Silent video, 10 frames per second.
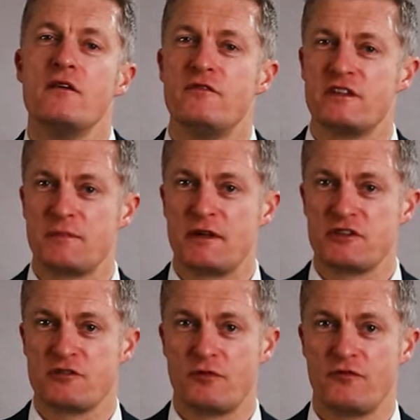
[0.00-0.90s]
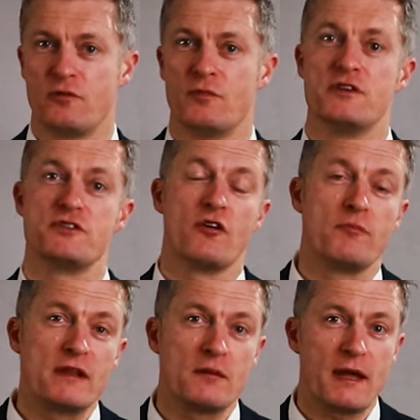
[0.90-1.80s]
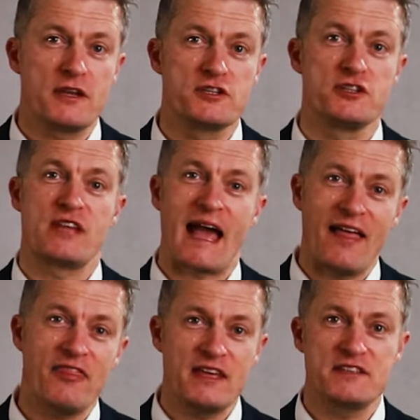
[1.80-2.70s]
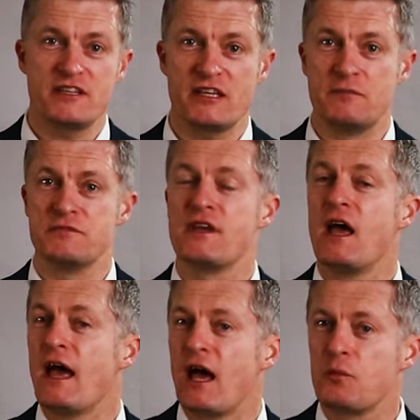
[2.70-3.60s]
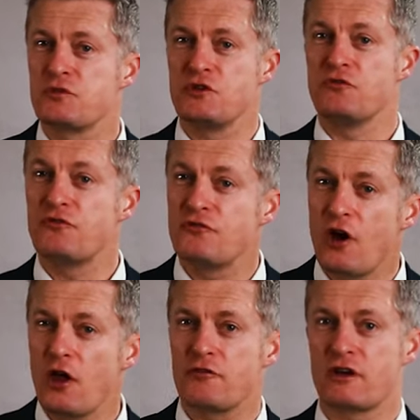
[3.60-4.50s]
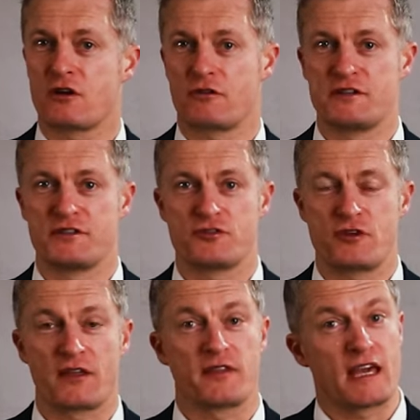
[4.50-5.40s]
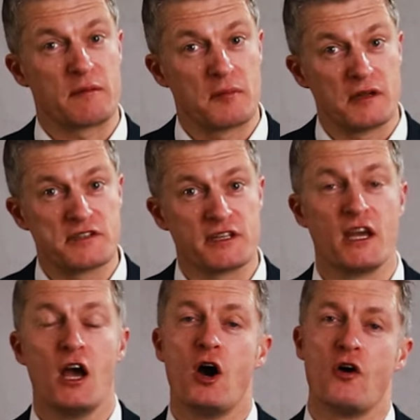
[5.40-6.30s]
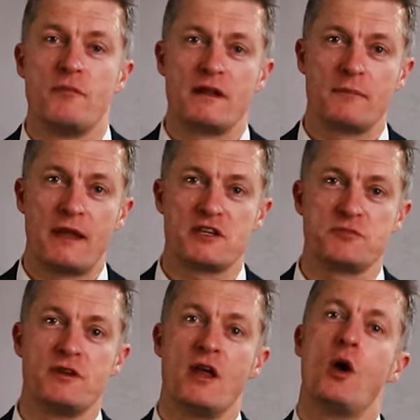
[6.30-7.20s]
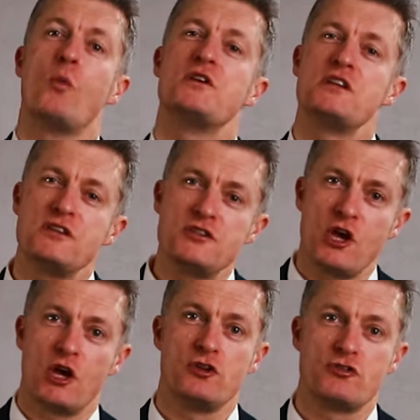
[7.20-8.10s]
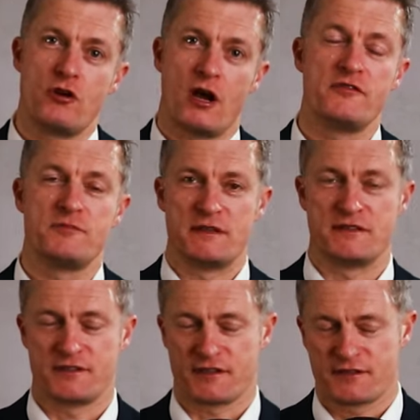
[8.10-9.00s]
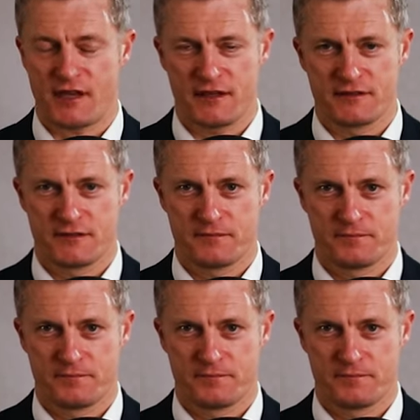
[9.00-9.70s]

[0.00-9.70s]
Visibility of performance of middle managers and their teams helps you further increase the strength and capability of middle management, which in turn drives business success.